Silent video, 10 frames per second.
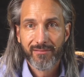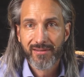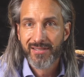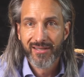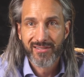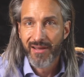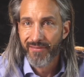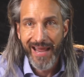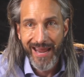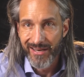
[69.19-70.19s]
6,
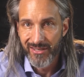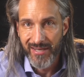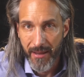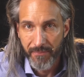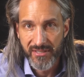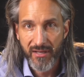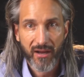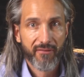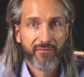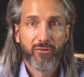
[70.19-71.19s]
7, 8 tips
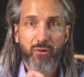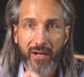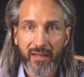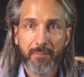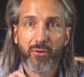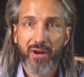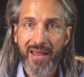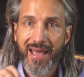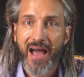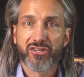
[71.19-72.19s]
of quickly
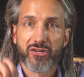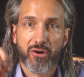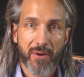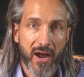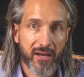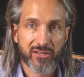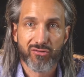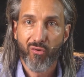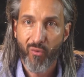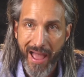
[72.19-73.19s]
putting cash in your pocket.
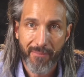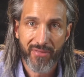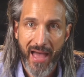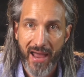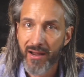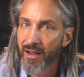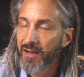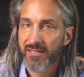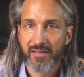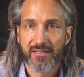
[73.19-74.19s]
So grab that,
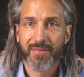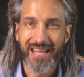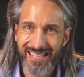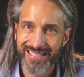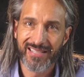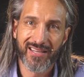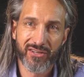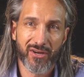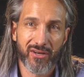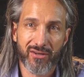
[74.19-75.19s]
because that's some of the easiest
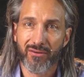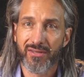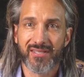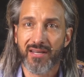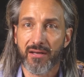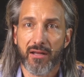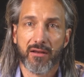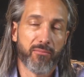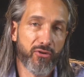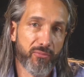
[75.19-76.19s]
things you could do and see an
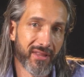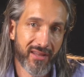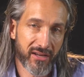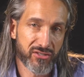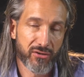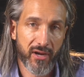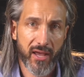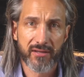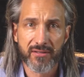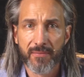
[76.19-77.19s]
improvement in the next 30
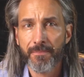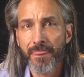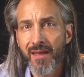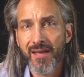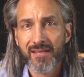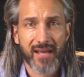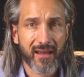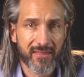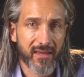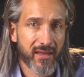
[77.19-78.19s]
days.
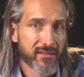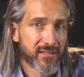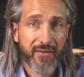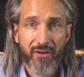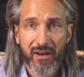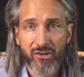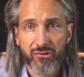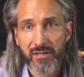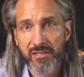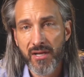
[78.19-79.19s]
Second thing is save on
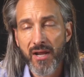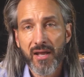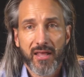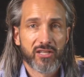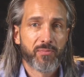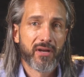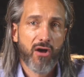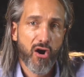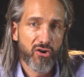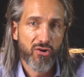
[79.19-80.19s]
interest. That's been
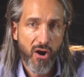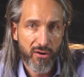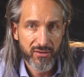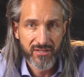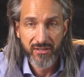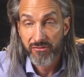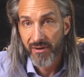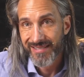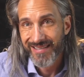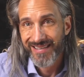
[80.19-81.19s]
harder and harder as interest
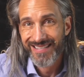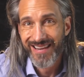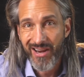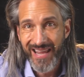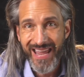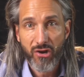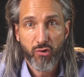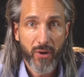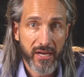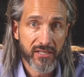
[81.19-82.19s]
rates continue to
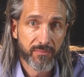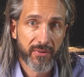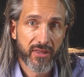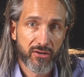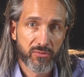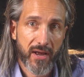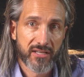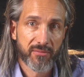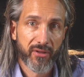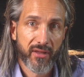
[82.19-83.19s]
increase, but there is
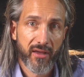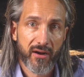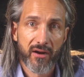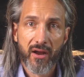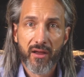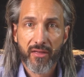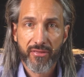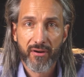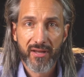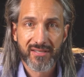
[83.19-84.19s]
possibility there. The
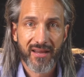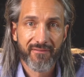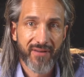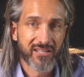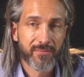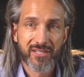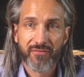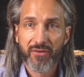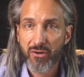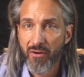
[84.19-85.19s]
third is investments.
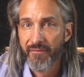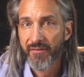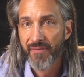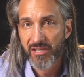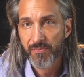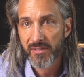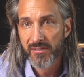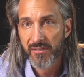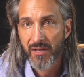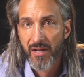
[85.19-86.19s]
If you do have
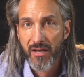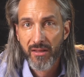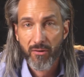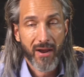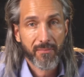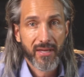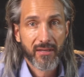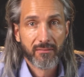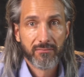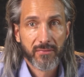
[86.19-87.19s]
investments, there might
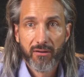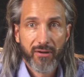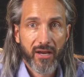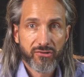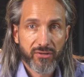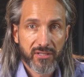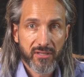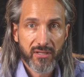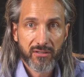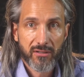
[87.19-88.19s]
be, you know, interest
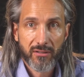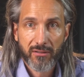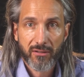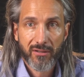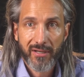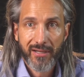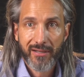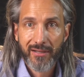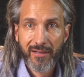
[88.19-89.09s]
that you're earning,